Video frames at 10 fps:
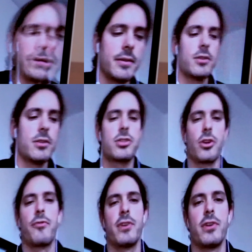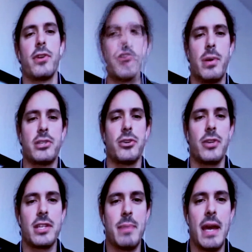surface picture
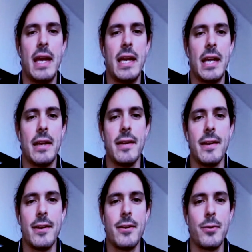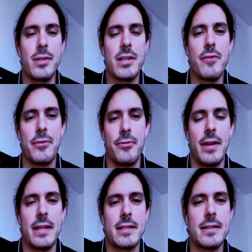that's painted with
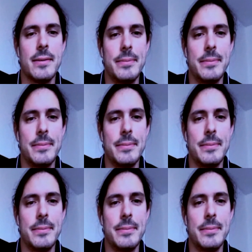self-defense.